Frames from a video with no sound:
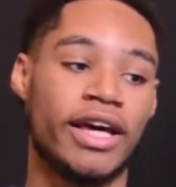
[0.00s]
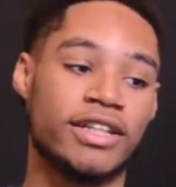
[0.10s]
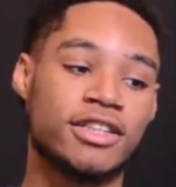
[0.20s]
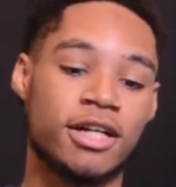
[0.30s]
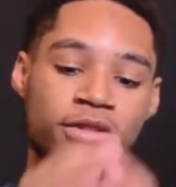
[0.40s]

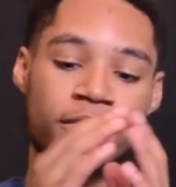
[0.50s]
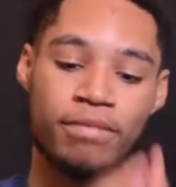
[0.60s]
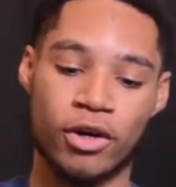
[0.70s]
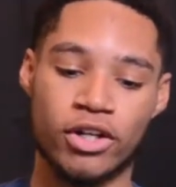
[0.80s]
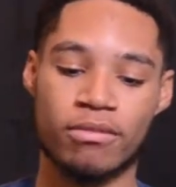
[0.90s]
in terms of
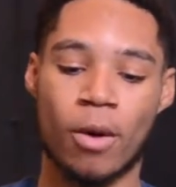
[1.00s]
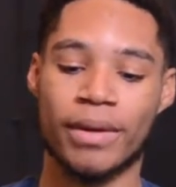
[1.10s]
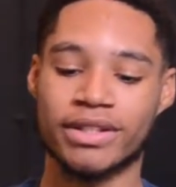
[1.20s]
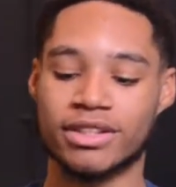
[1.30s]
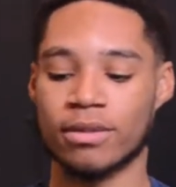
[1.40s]
building
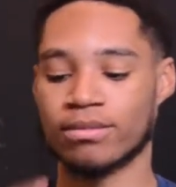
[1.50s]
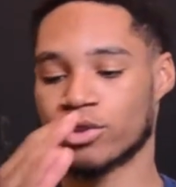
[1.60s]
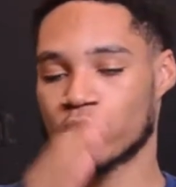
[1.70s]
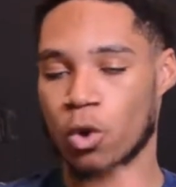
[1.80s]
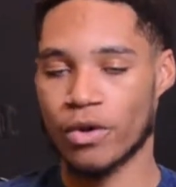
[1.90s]
momentum
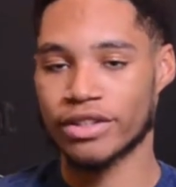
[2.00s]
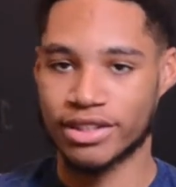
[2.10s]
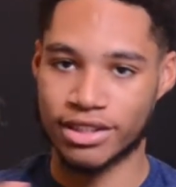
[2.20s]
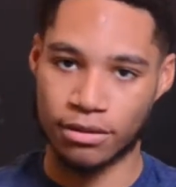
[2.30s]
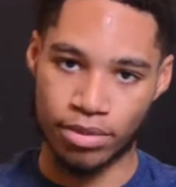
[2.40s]

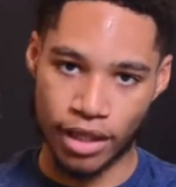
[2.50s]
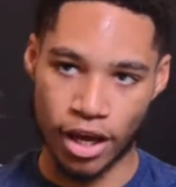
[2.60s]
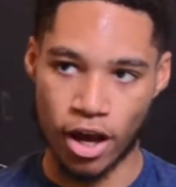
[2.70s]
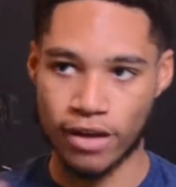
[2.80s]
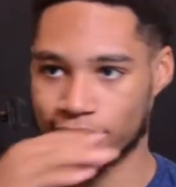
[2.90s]
towards the
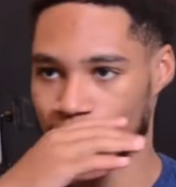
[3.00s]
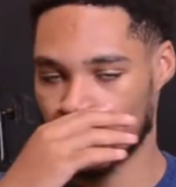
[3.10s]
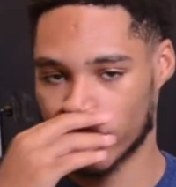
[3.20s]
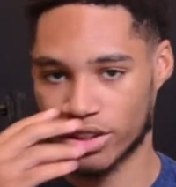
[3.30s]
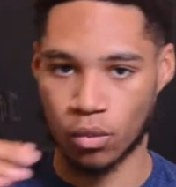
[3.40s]
playoffs and
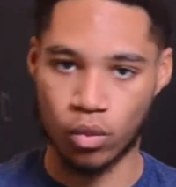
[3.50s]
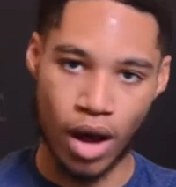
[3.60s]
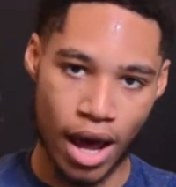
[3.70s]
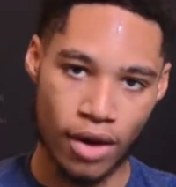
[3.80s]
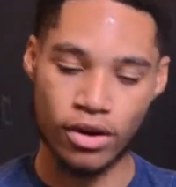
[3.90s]
towards the
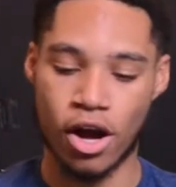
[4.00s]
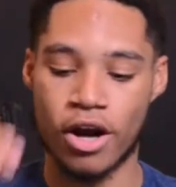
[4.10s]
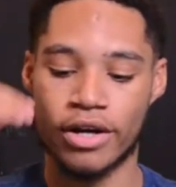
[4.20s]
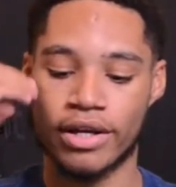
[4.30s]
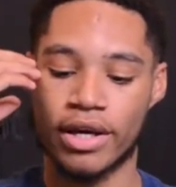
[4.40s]
wild
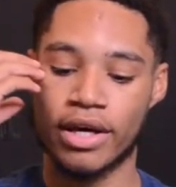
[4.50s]
card.